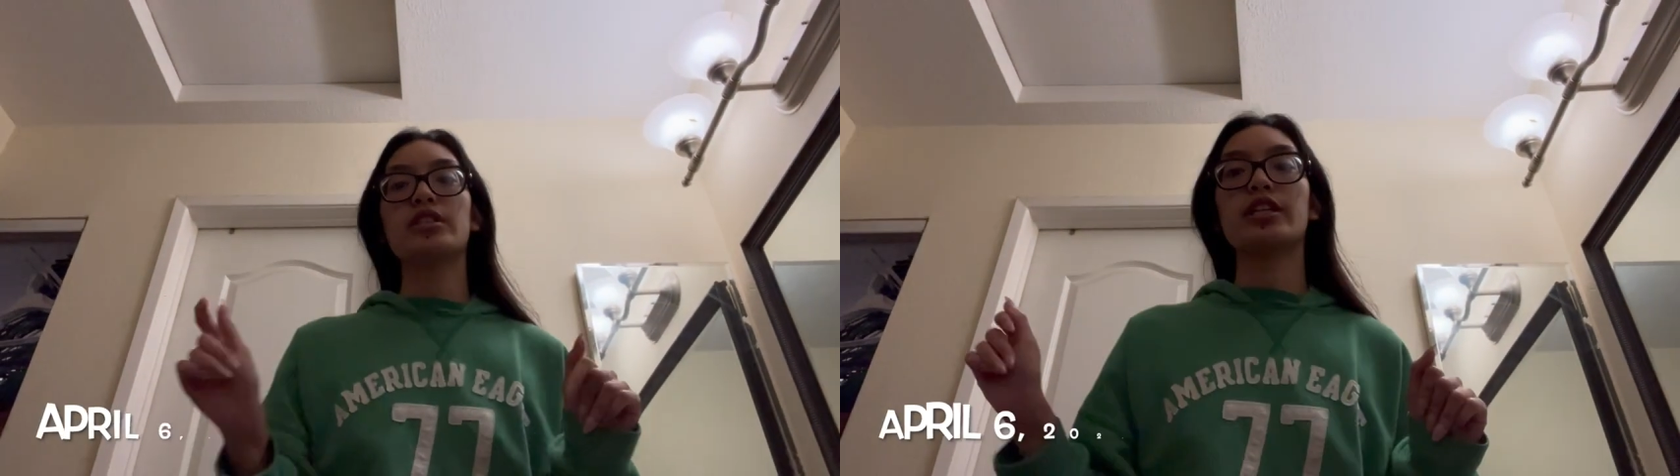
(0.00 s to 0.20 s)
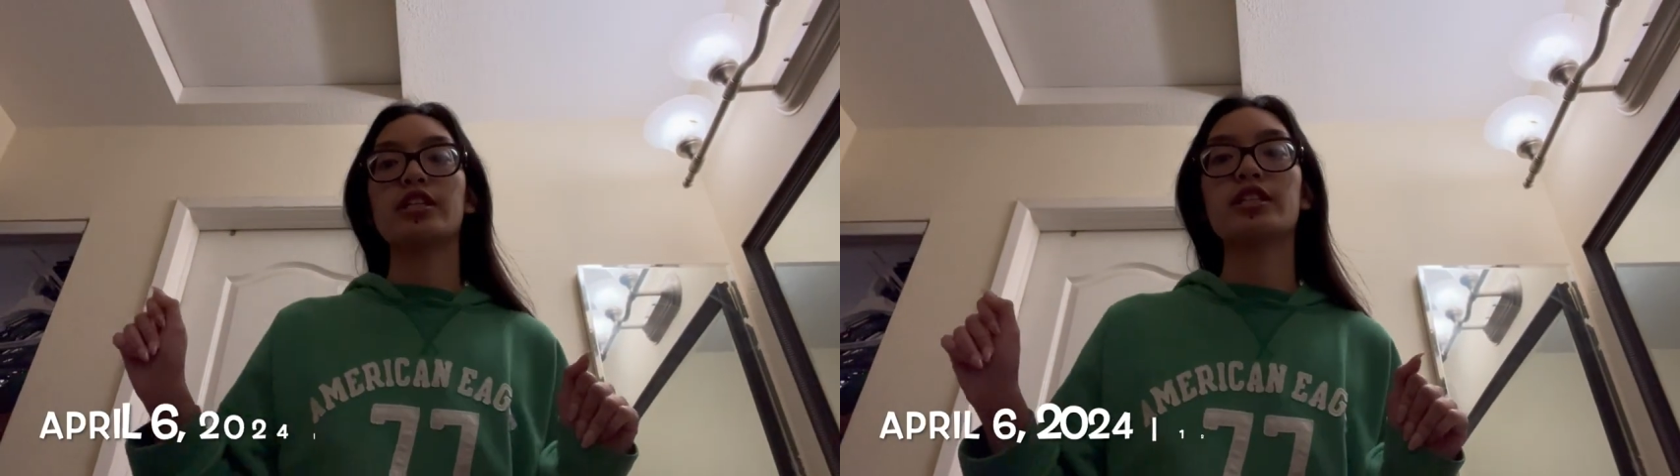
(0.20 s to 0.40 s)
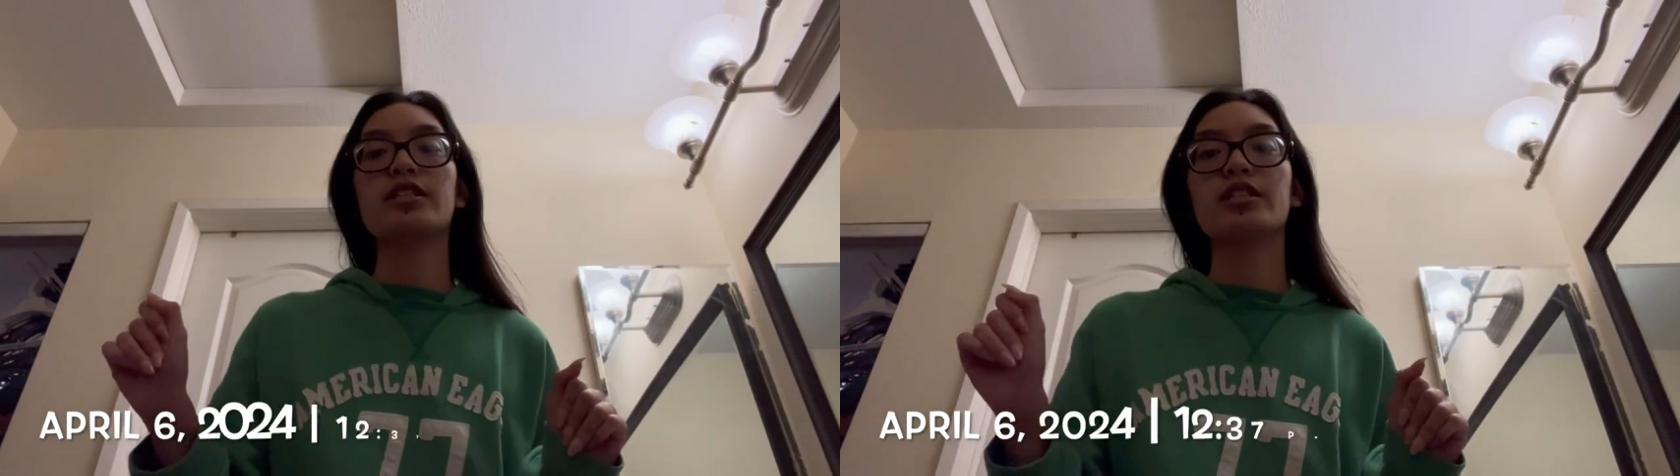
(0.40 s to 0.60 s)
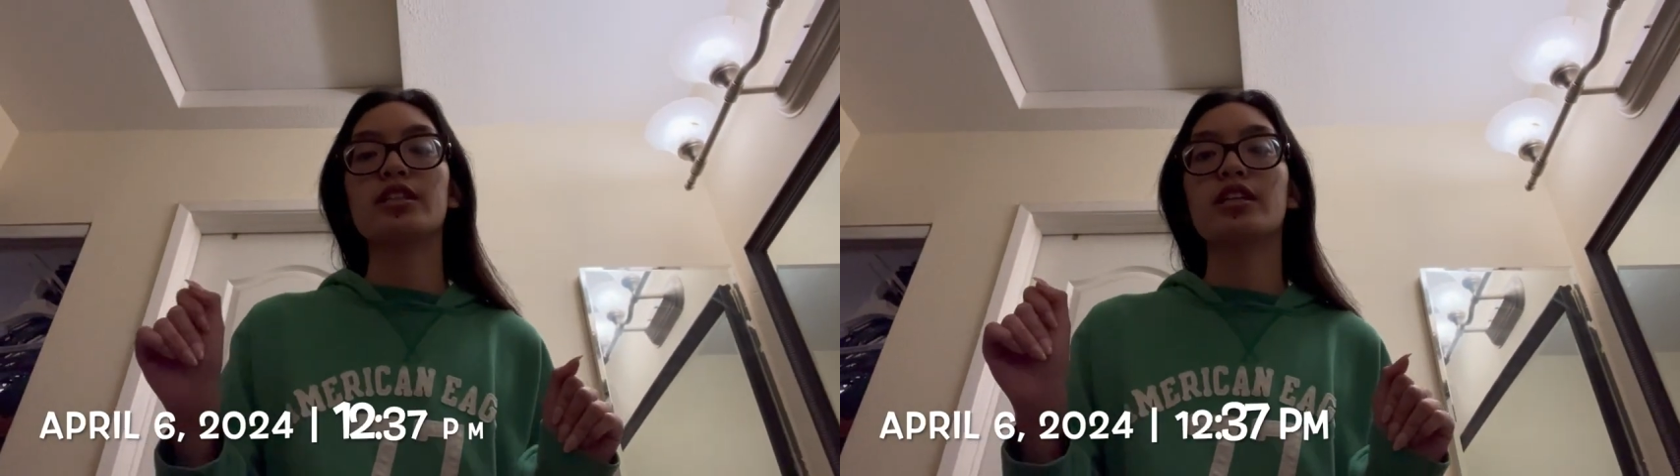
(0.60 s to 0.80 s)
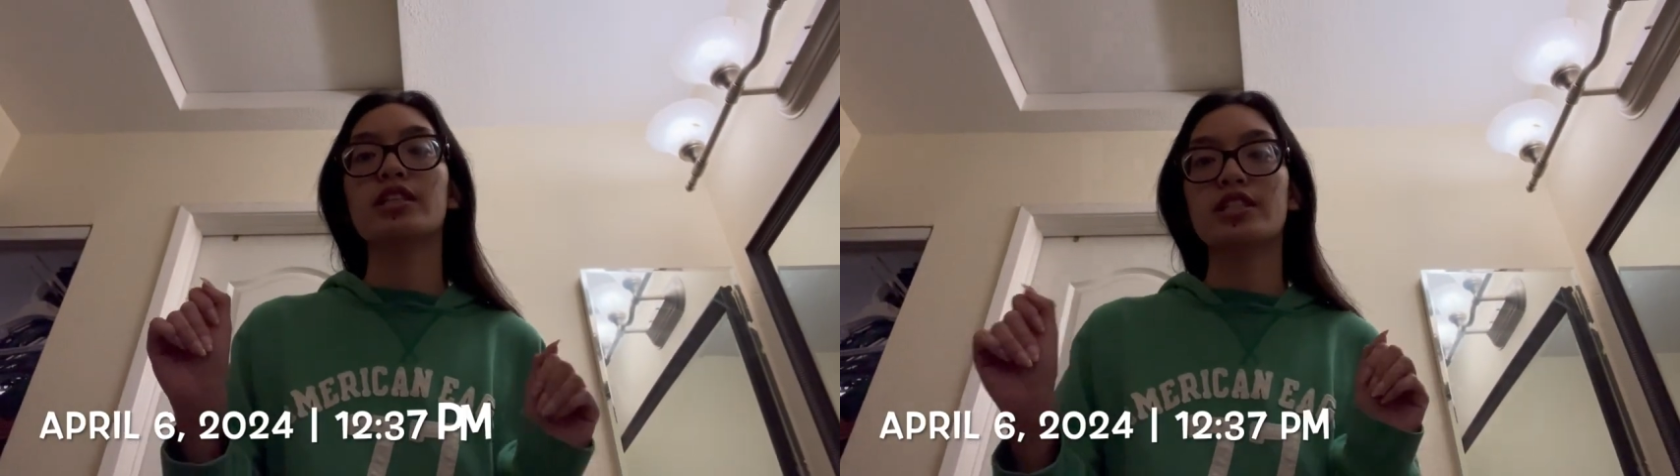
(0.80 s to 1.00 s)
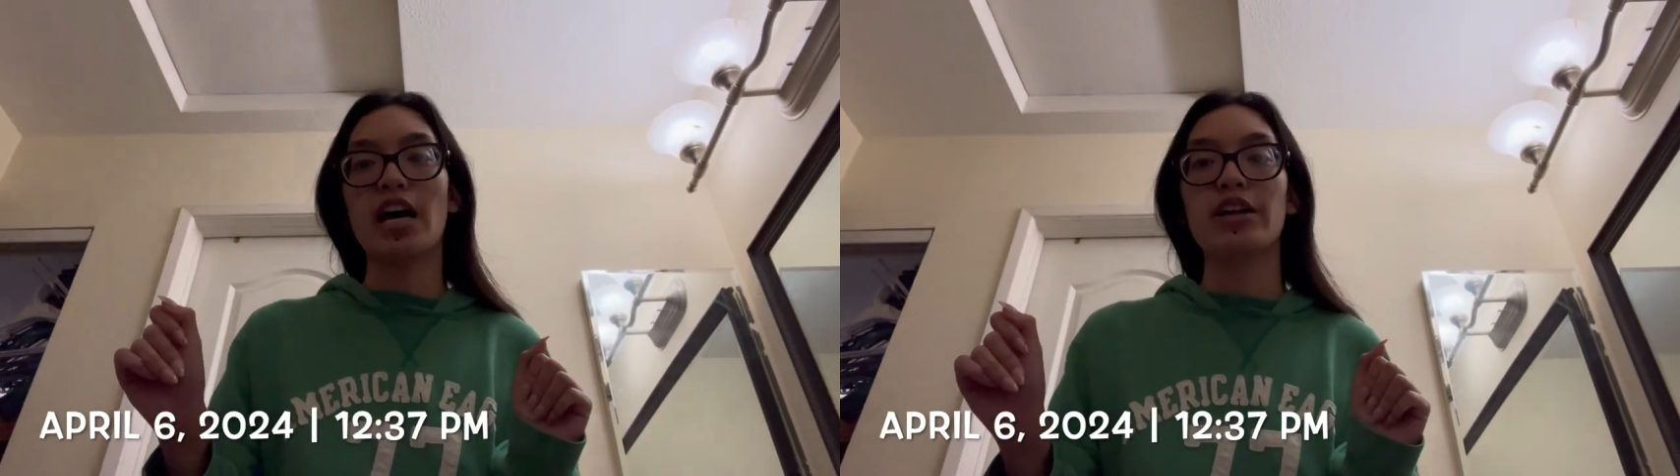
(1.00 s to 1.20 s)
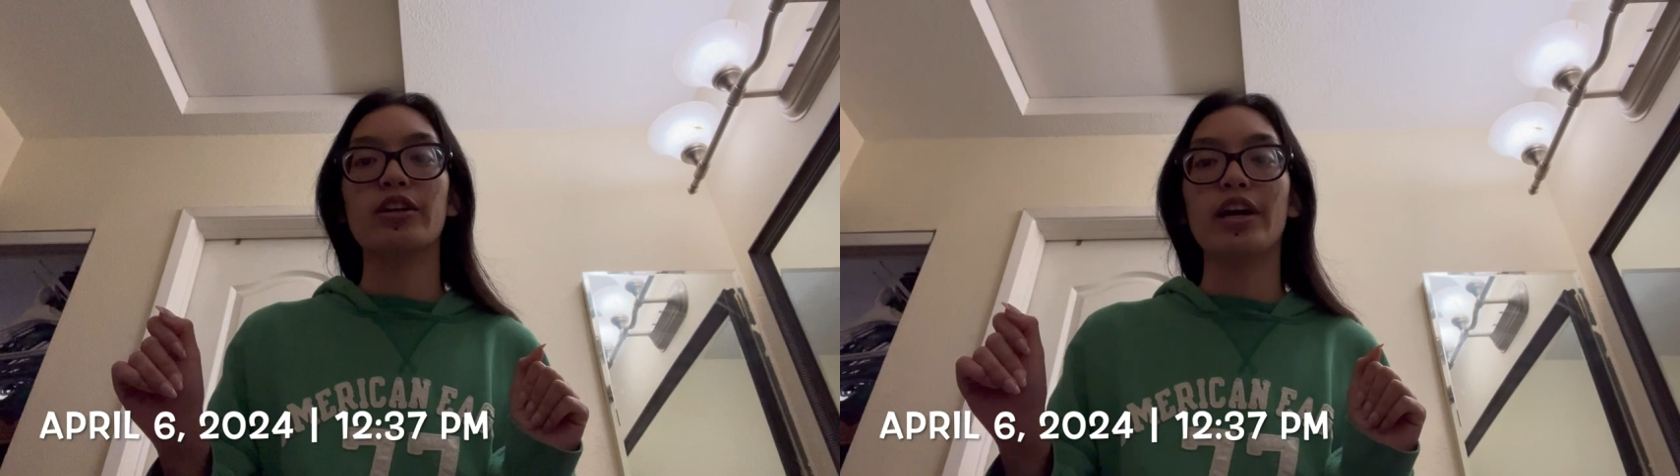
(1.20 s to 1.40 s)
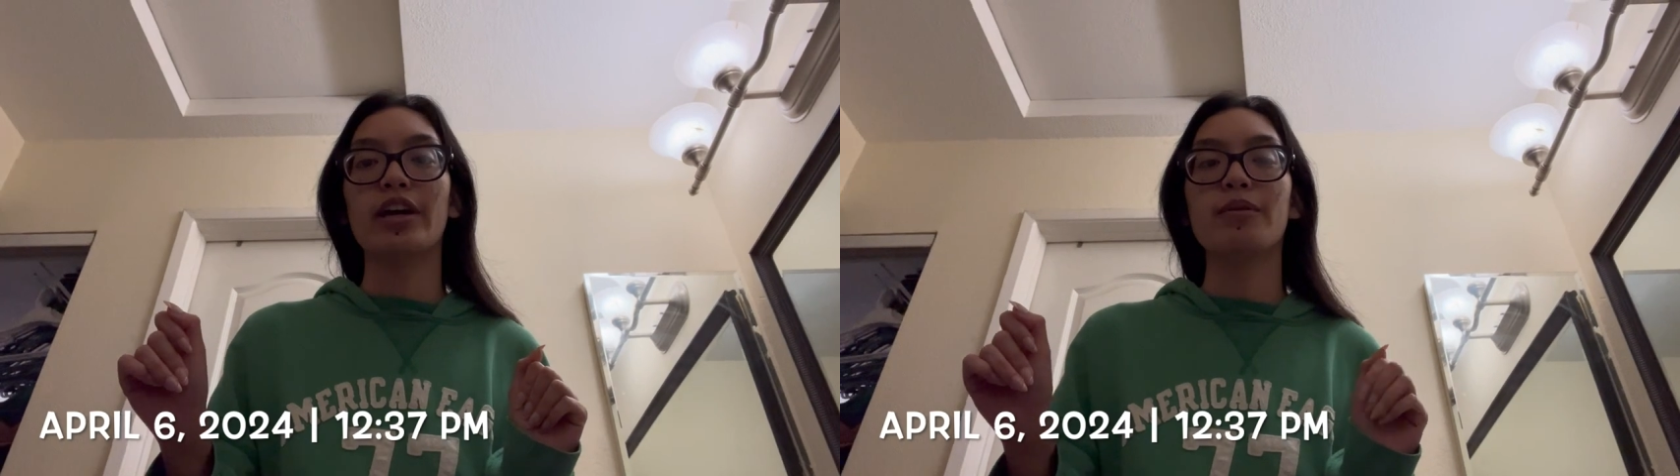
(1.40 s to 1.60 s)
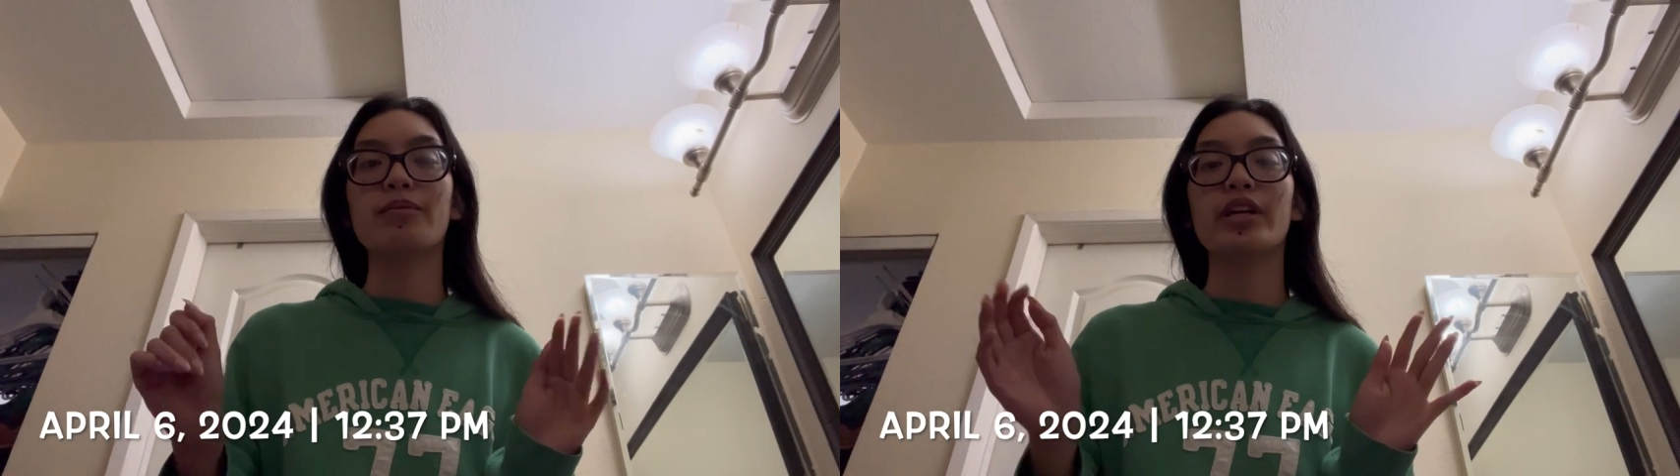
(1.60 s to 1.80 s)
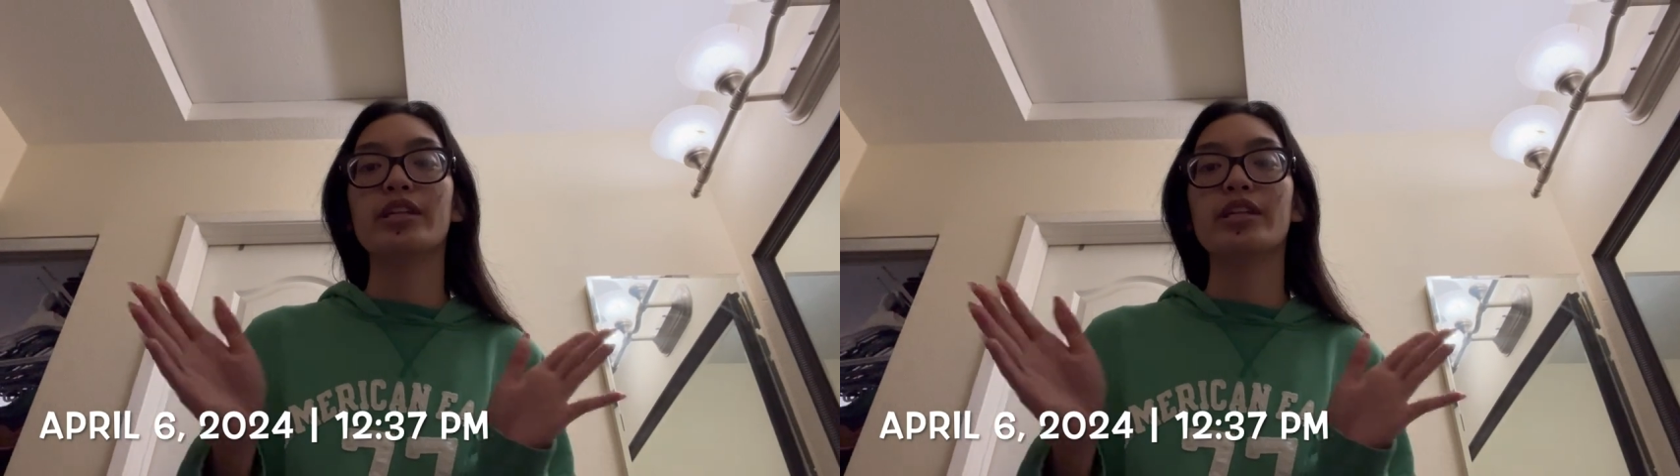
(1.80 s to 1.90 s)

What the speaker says: 6th, Saturday.